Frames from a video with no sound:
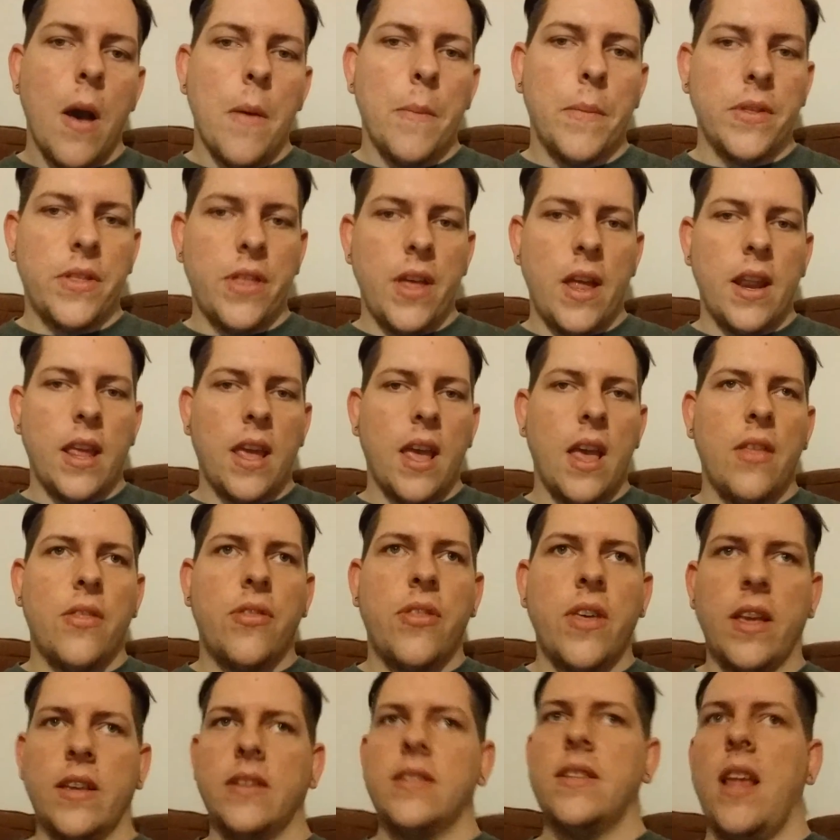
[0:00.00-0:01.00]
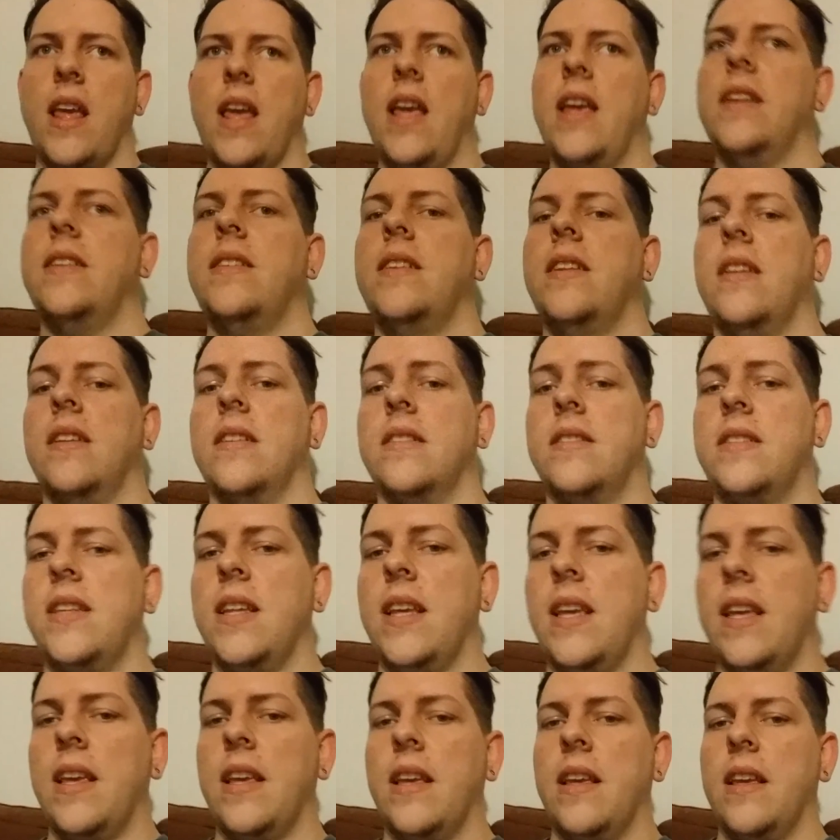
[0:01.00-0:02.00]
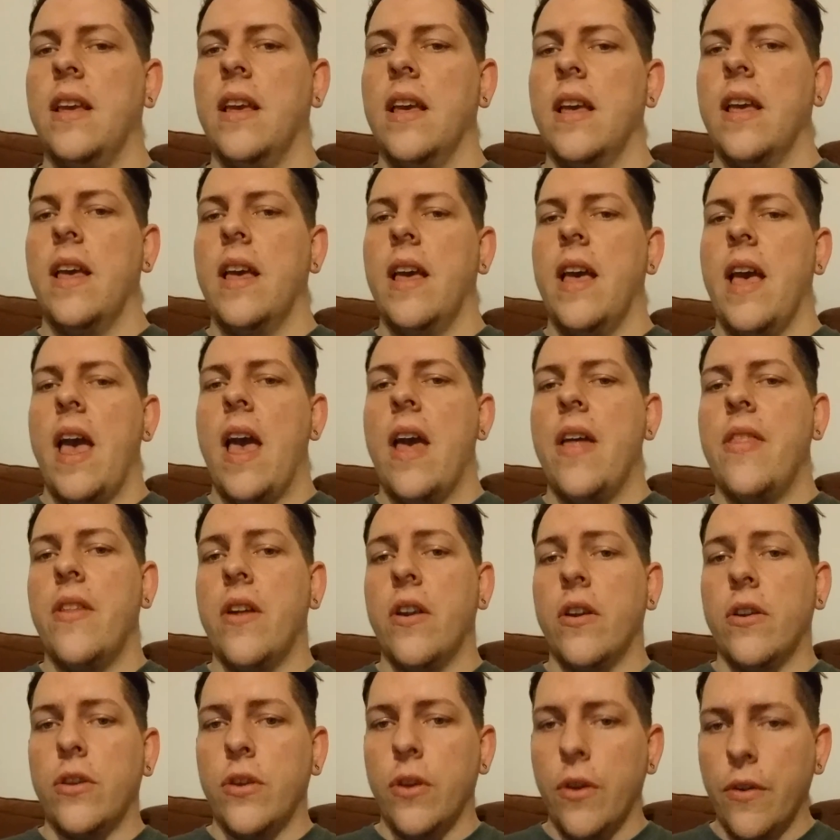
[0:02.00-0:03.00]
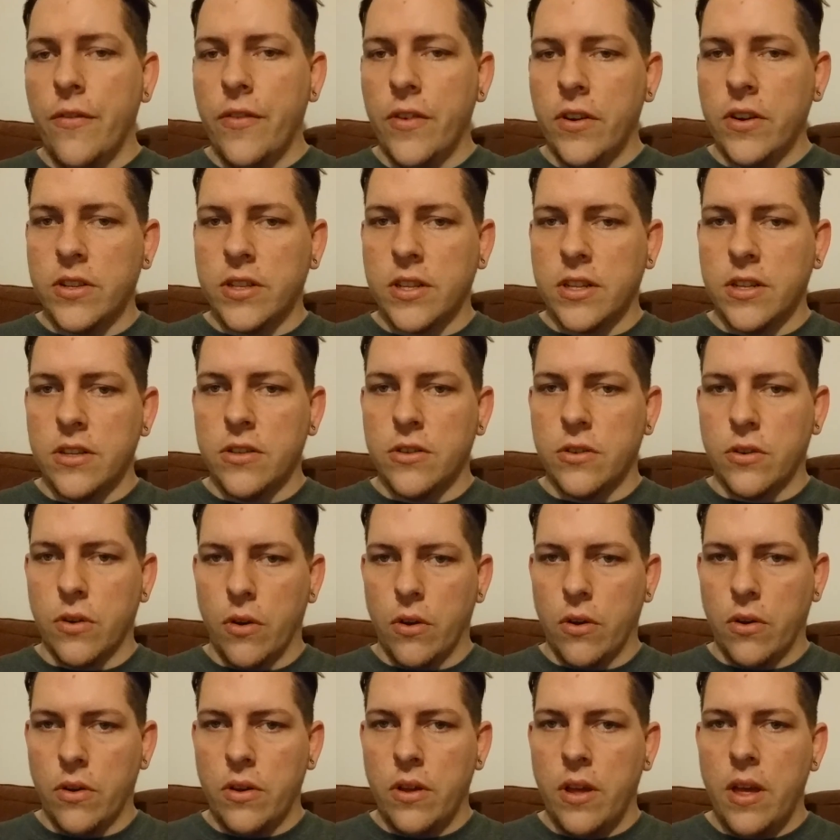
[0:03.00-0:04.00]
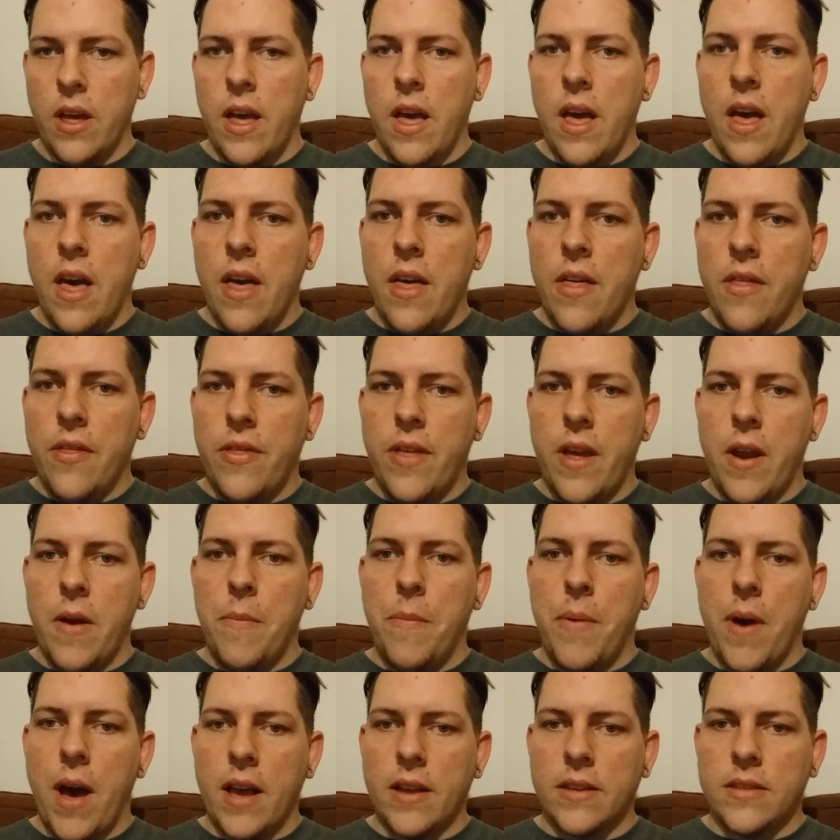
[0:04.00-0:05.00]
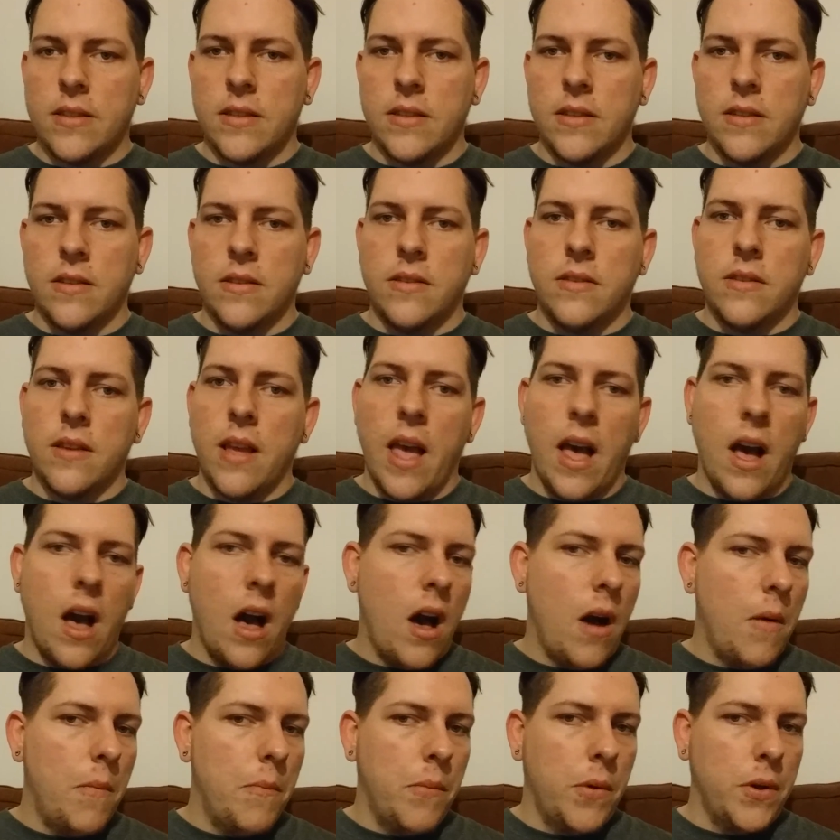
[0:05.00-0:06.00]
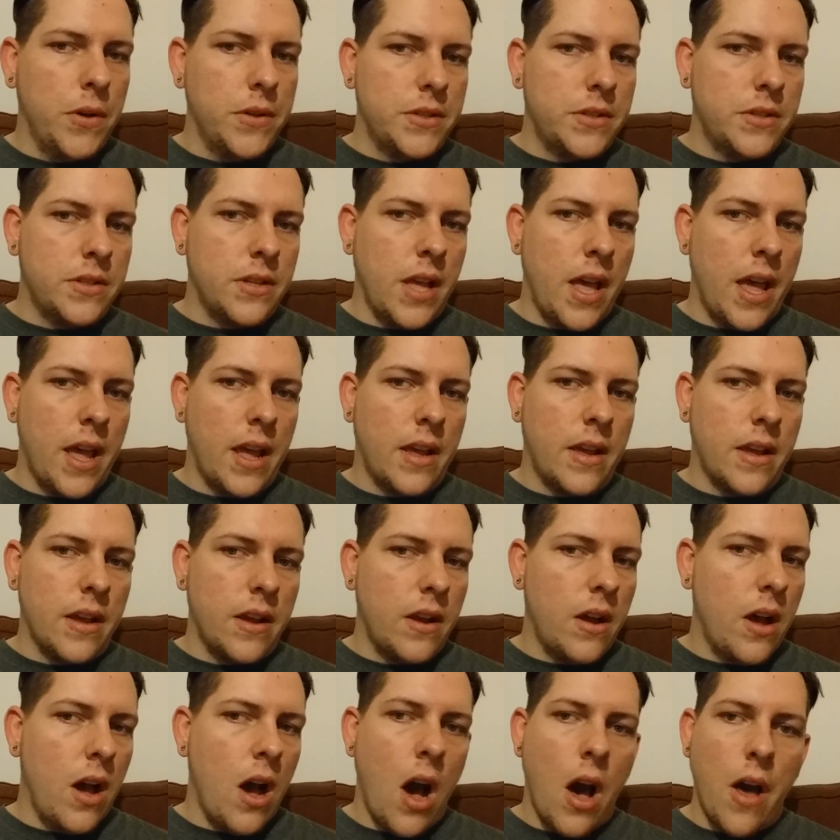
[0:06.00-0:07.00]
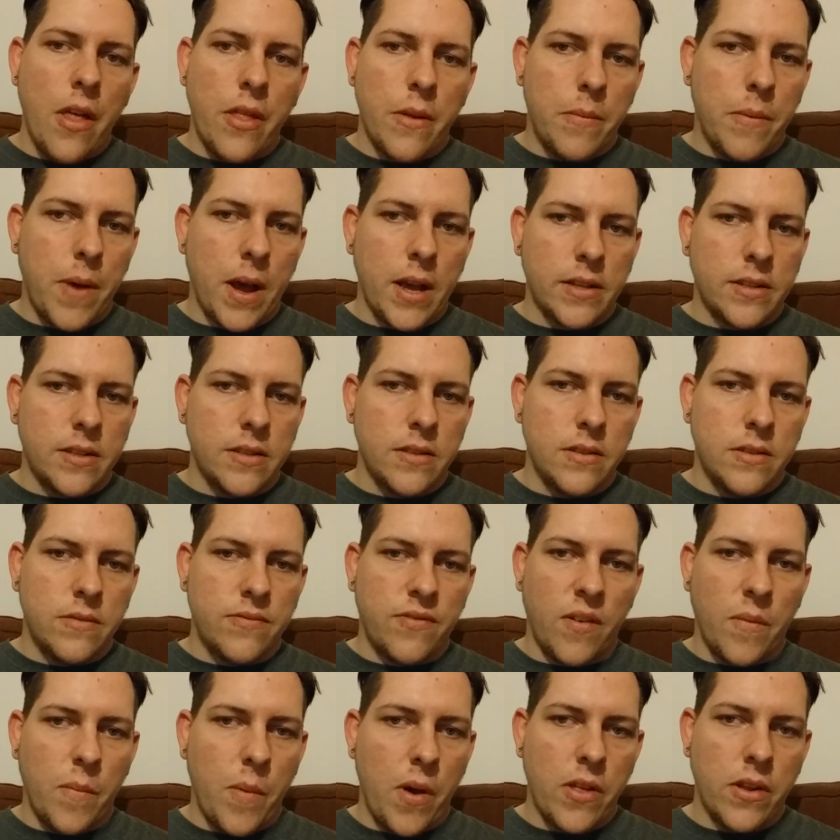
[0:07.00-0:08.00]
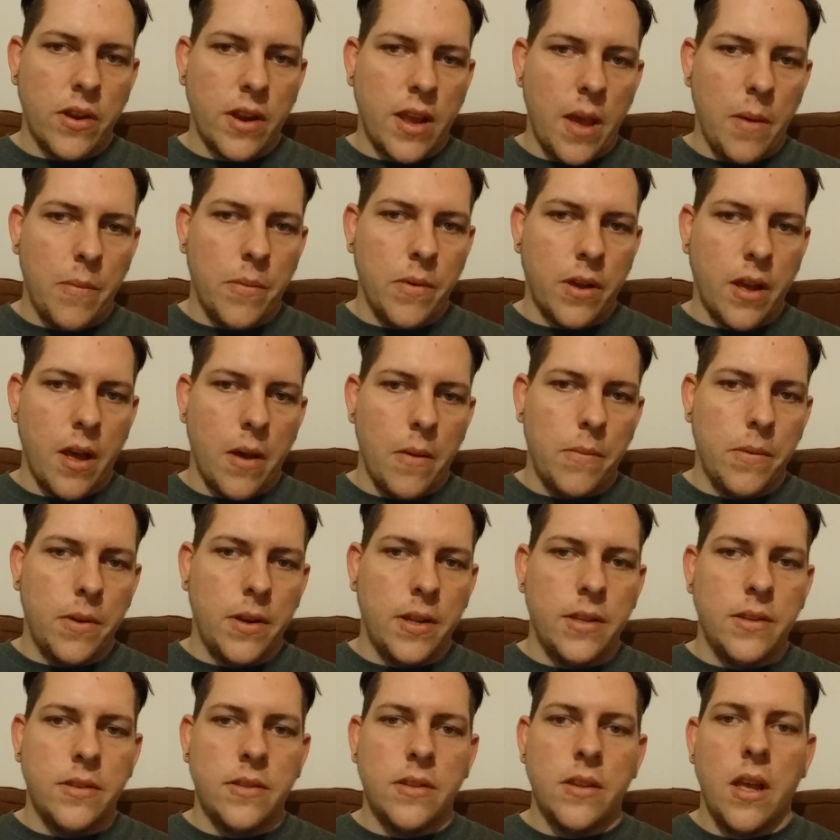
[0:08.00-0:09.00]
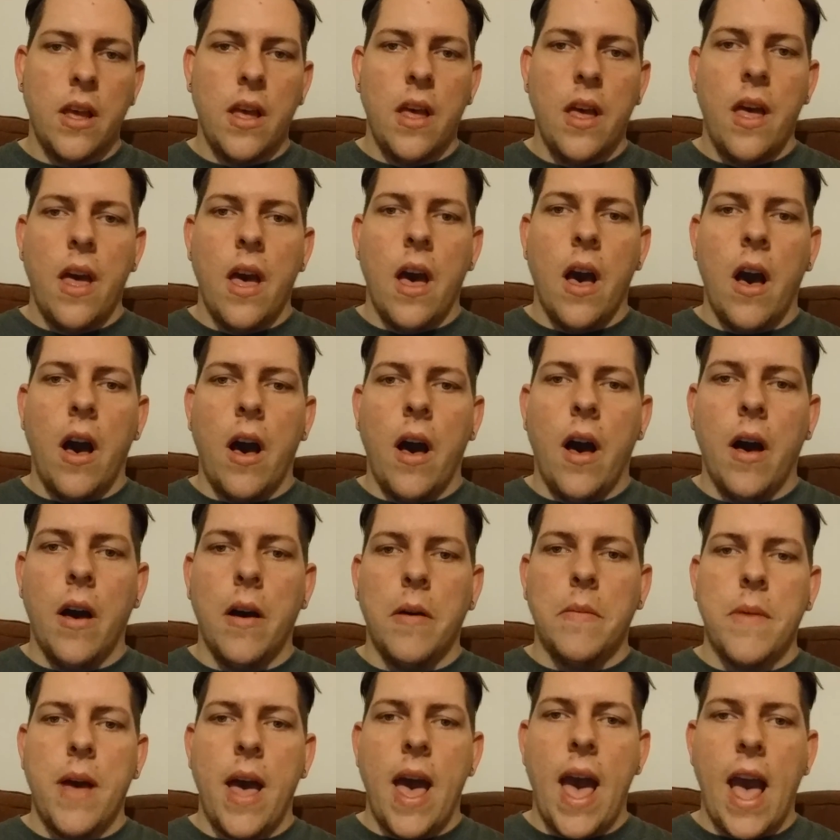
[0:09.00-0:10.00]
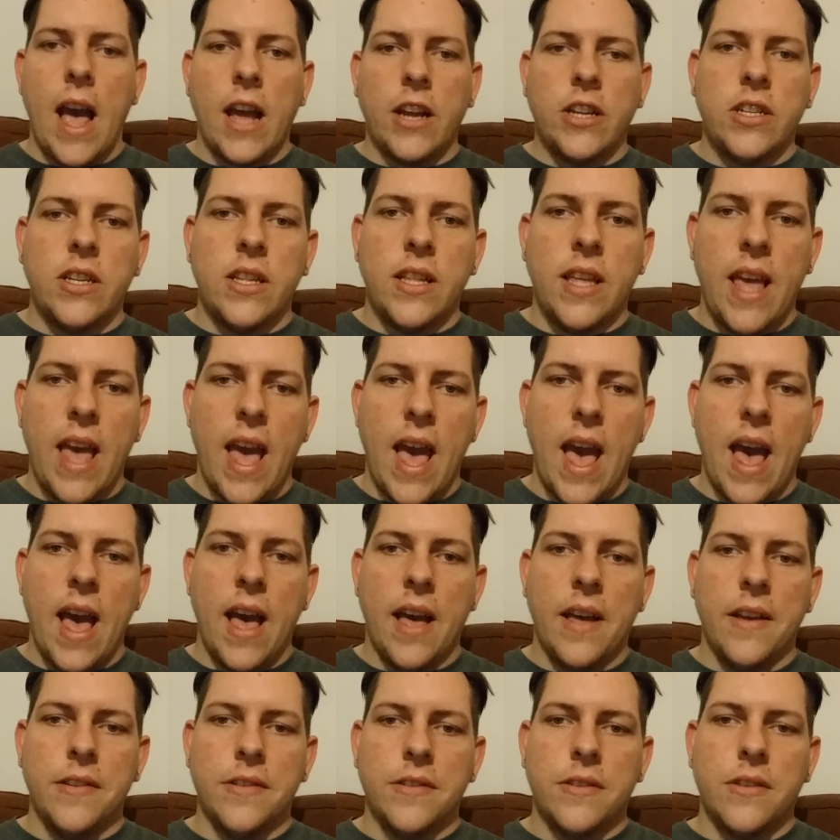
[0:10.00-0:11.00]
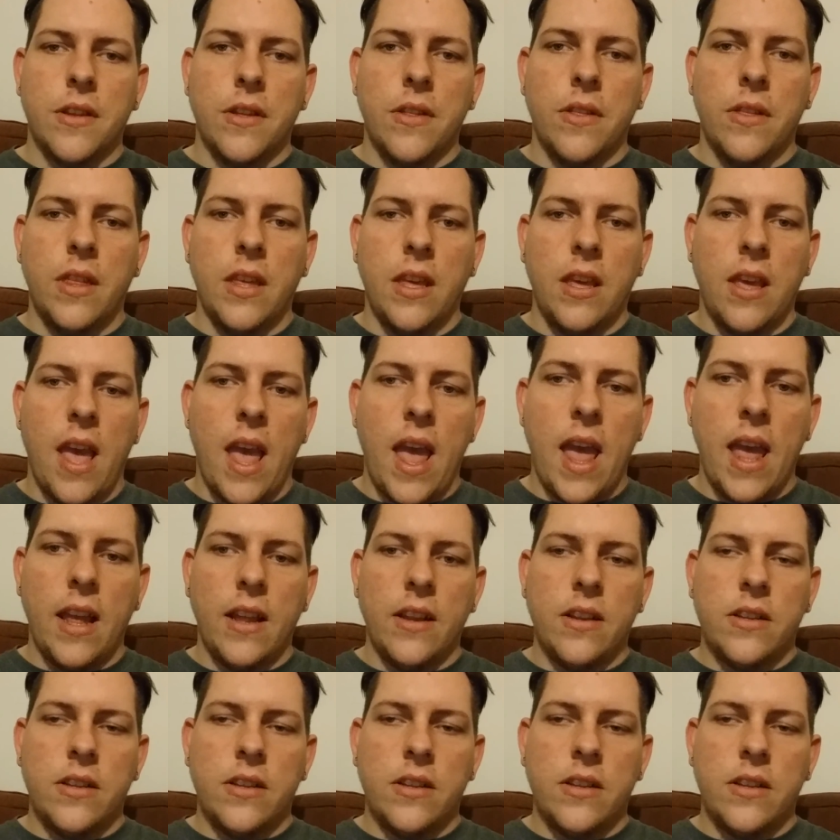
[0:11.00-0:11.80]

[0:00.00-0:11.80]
But then again, thanks to AT&T and their UVerse control, their boxes, most like other boxes from other cable companies, actually has the